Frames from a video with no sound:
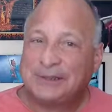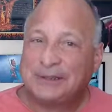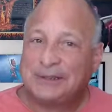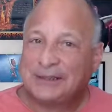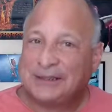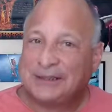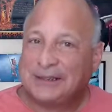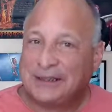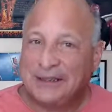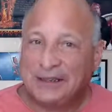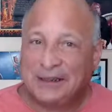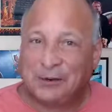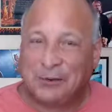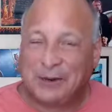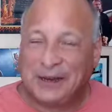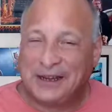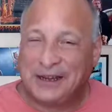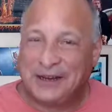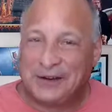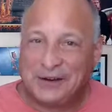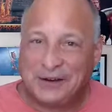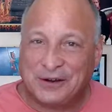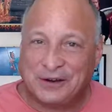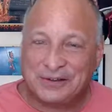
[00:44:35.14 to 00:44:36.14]
Legal
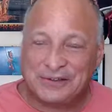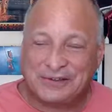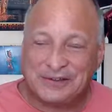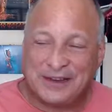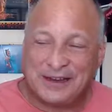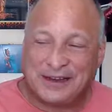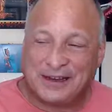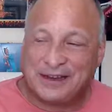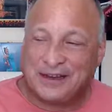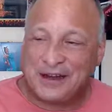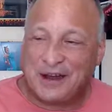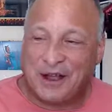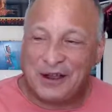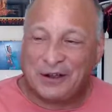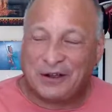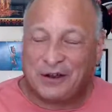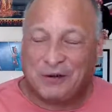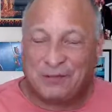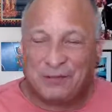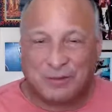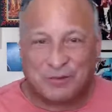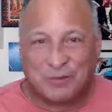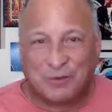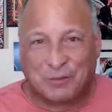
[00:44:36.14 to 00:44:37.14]
weed in New York City. I
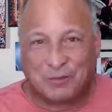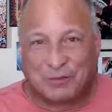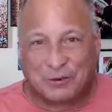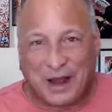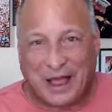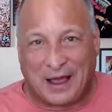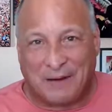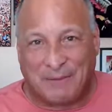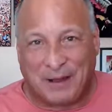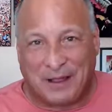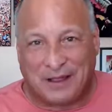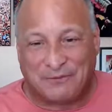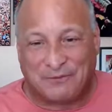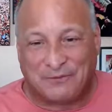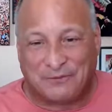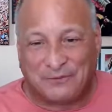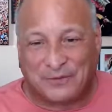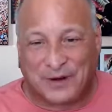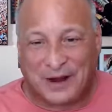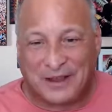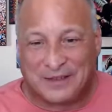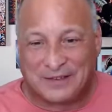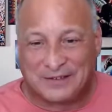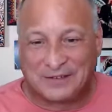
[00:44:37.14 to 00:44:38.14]
couldn't be more proud of my
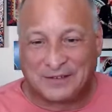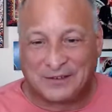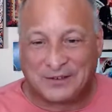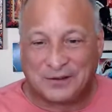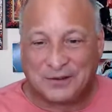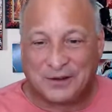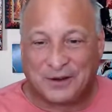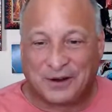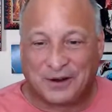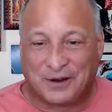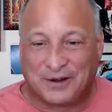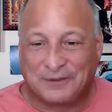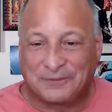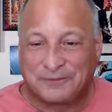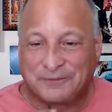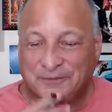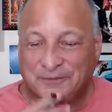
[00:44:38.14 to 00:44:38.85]
friends in New York.